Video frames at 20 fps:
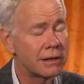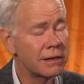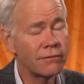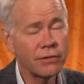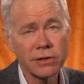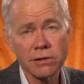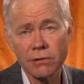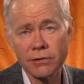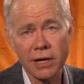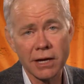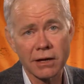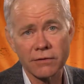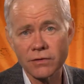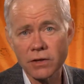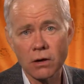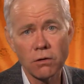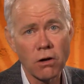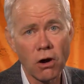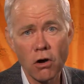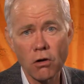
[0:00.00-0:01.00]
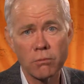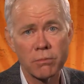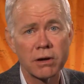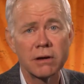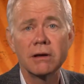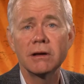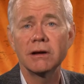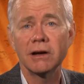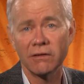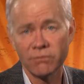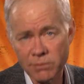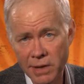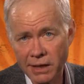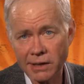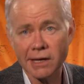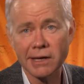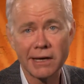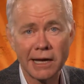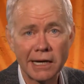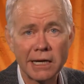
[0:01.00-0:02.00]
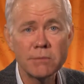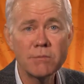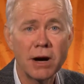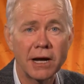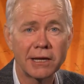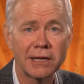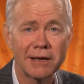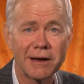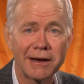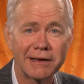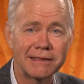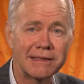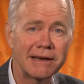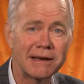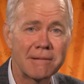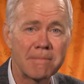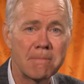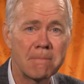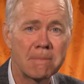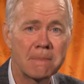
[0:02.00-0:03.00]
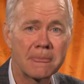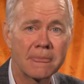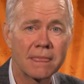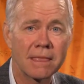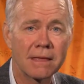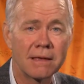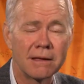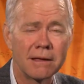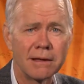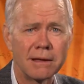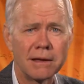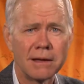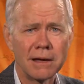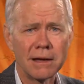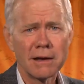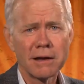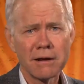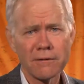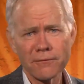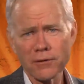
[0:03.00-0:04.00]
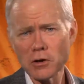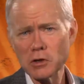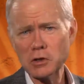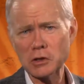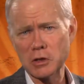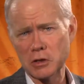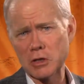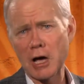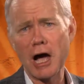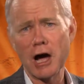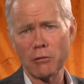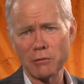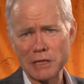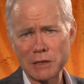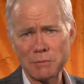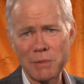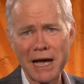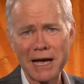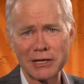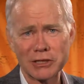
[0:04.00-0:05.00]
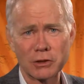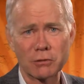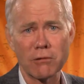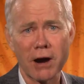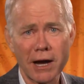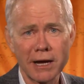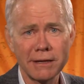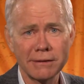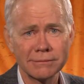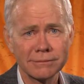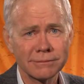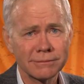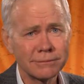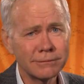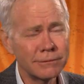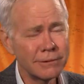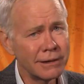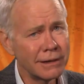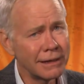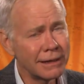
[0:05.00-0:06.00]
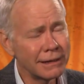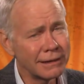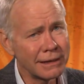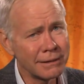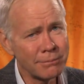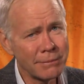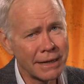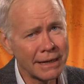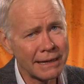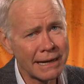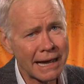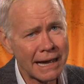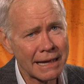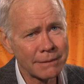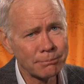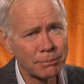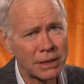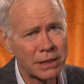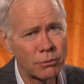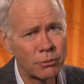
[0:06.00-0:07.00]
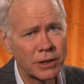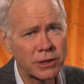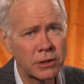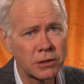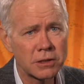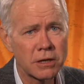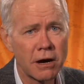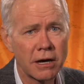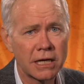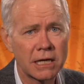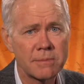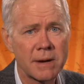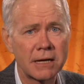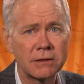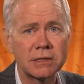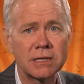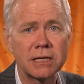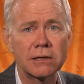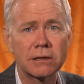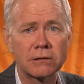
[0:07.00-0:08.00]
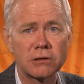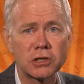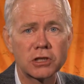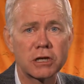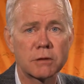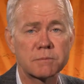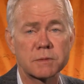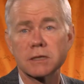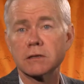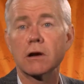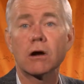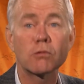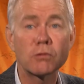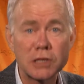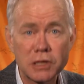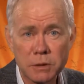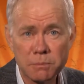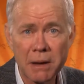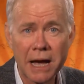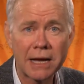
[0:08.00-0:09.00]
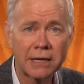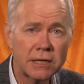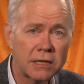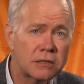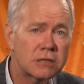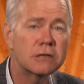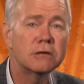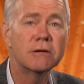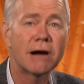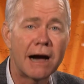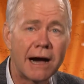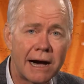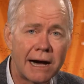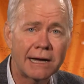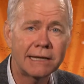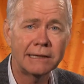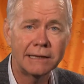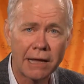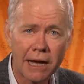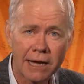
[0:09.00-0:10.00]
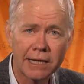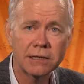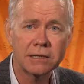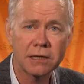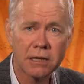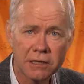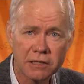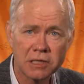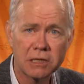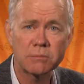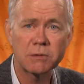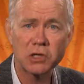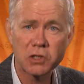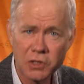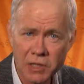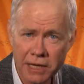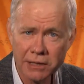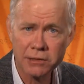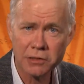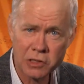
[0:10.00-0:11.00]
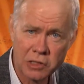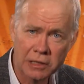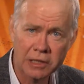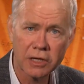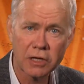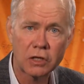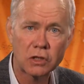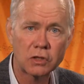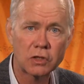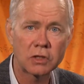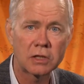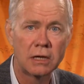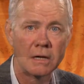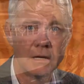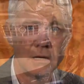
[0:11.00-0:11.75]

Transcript: even though they have no hope of making any money on them. First is always best, right? Well, it may not be when you're talking about dealerships responding to online customer sales leads.